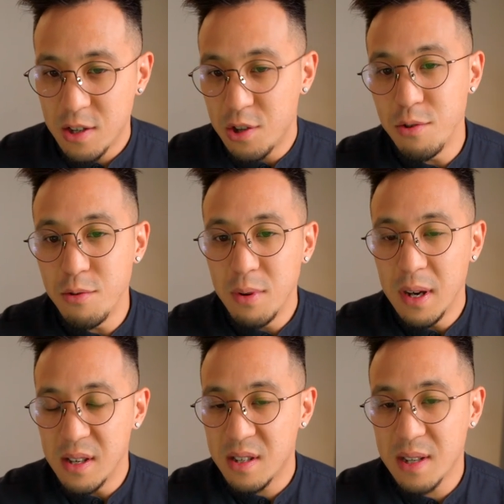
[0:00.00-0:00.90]
to
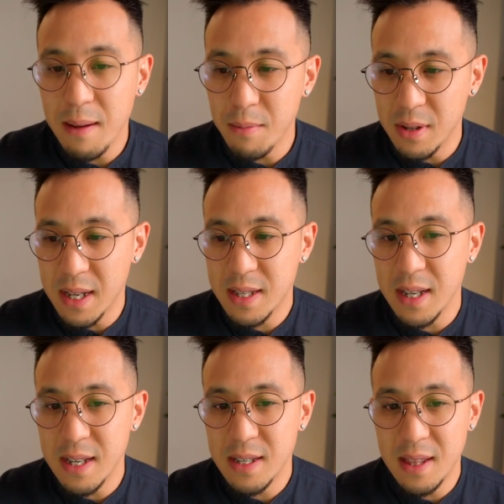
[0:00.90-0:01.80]
a statement that
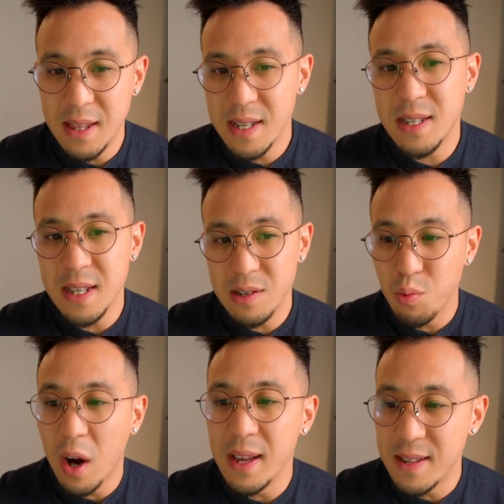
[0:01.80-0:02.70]
says, this is
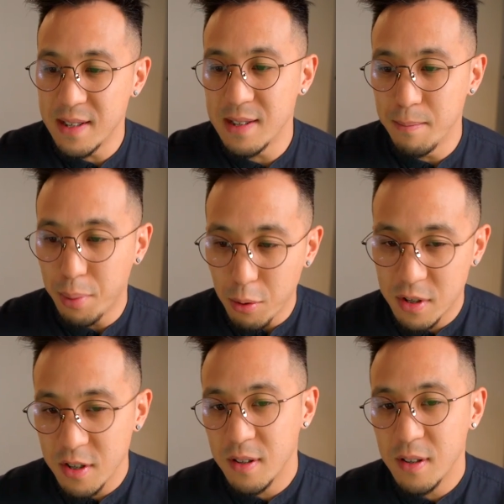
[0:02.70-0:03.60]
why this is
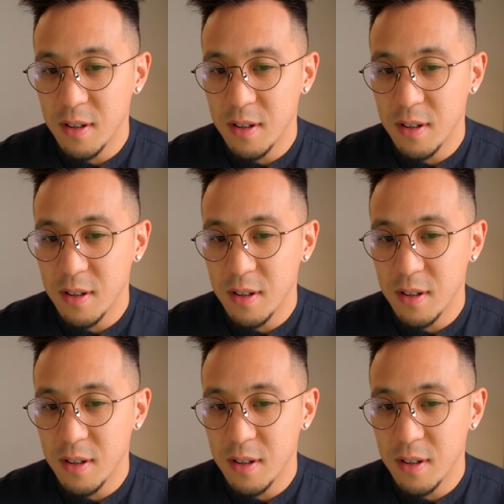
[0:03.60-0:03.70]
important.